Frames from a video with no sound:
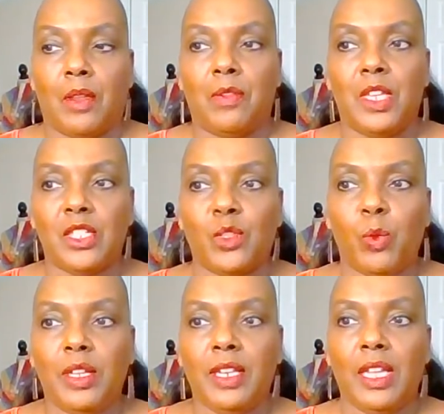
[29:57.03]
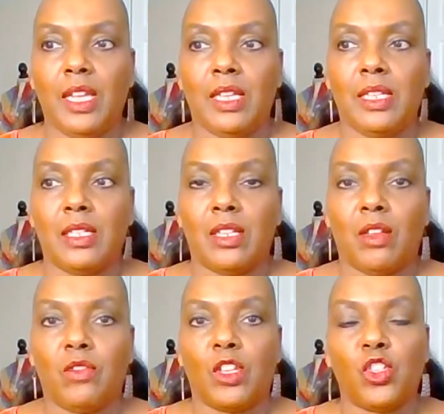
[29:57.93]
This one is
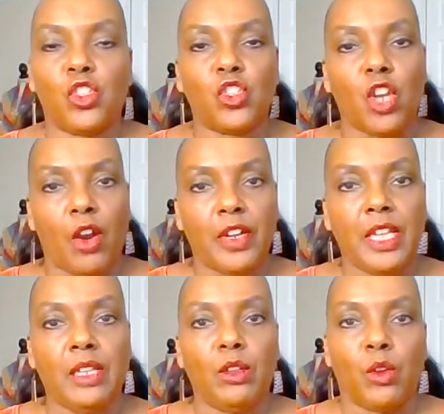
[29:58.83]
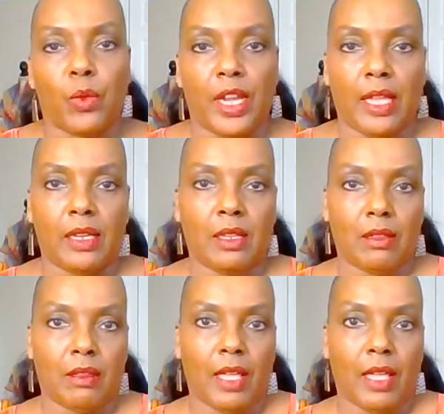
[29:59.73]
the Starting Grid